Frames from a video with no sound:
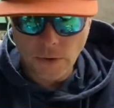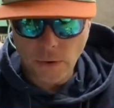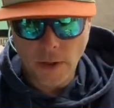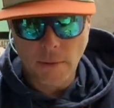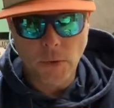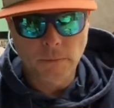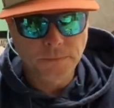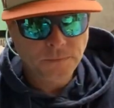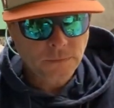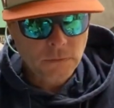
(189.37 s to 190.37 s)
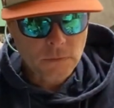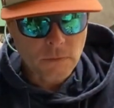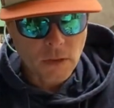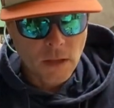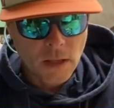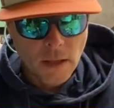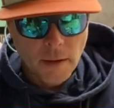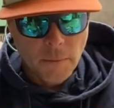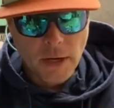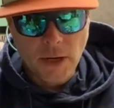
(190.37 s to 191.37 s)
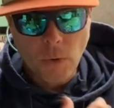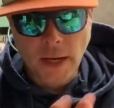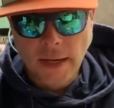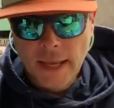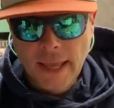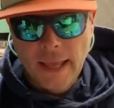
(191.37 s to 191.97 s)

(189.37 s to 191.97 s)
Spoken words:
know that, but anyway,